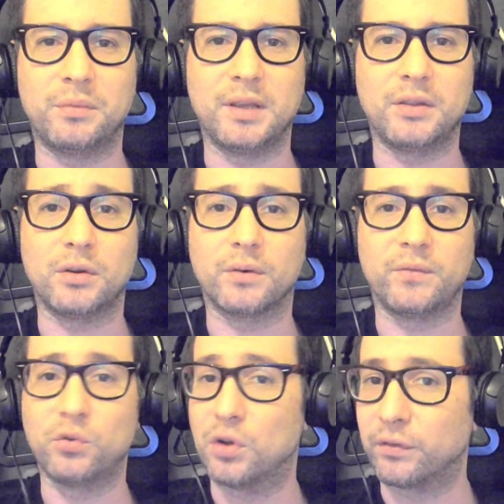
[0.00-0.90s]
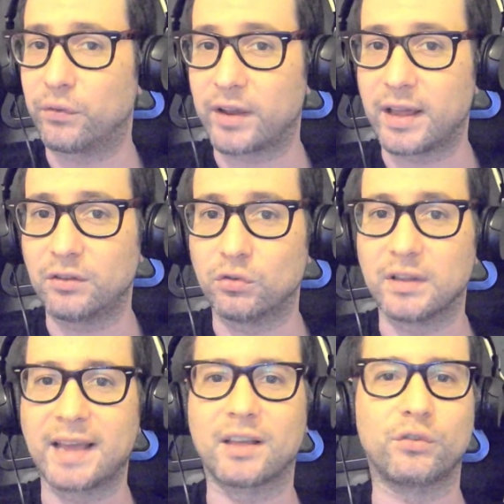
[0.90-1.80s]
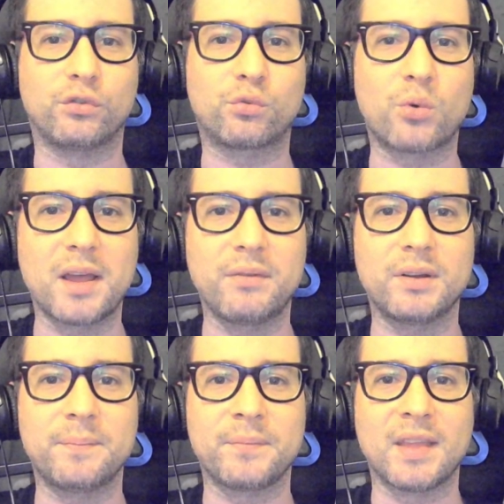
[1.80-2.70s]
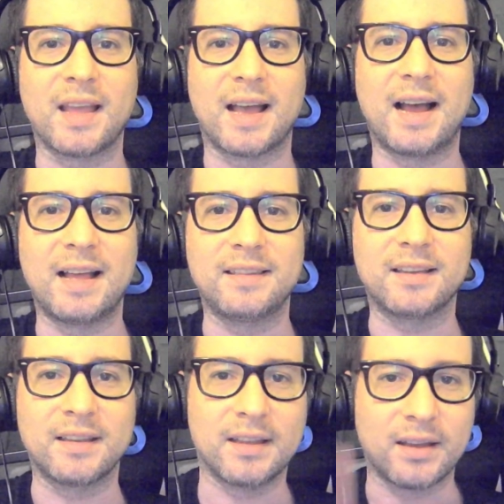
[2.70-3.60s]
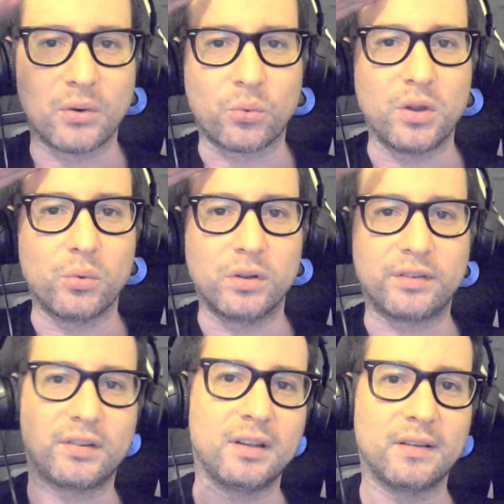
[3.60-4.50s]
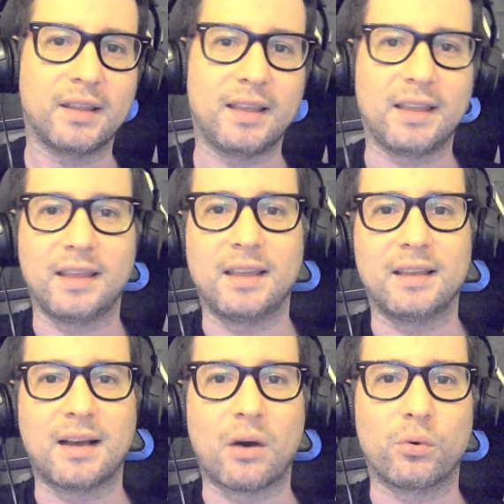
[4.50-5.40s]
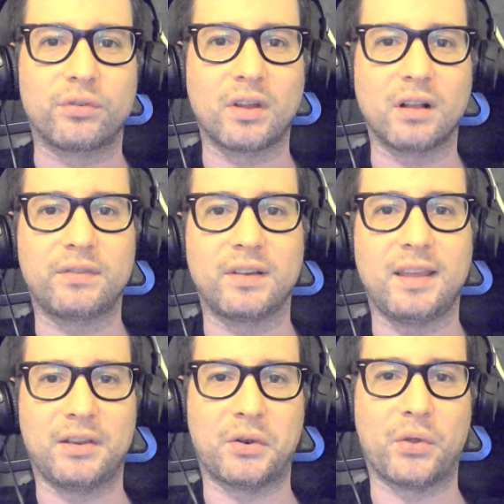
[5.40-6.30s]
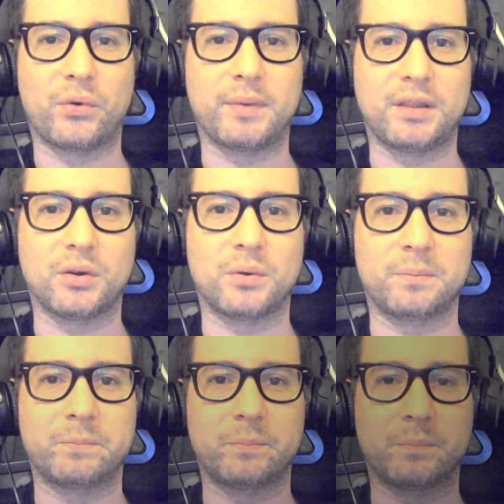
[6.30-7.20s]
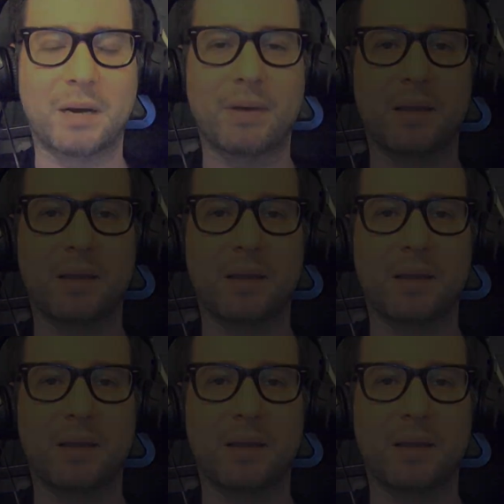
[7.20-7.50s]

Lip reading: video. Do not forget to like and subscribe, and we will see ourselves in another video. Bye bye,